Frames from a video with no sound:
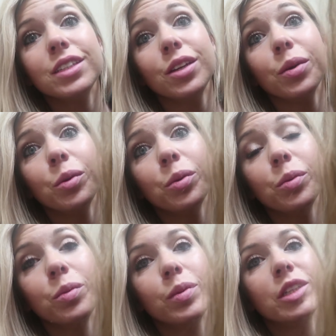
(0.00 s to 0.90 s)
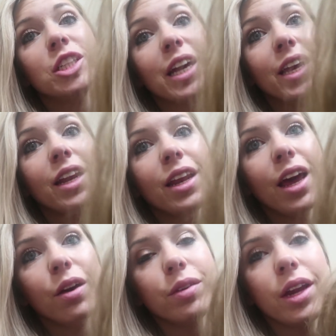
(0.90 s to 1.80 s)
So we're checking
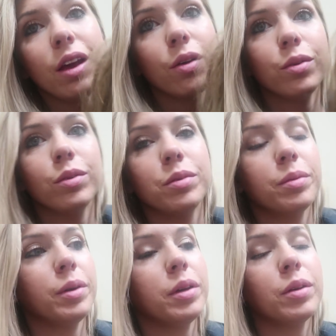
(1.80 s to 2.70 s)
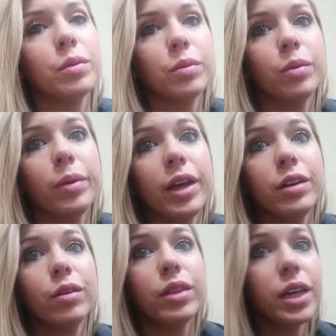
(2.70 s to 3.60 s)
it out now. We're
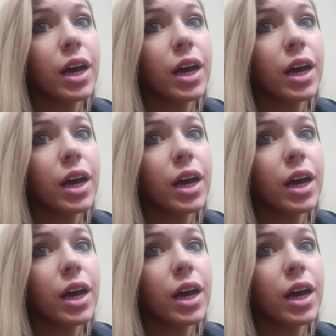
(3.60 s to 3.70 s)
waiting on the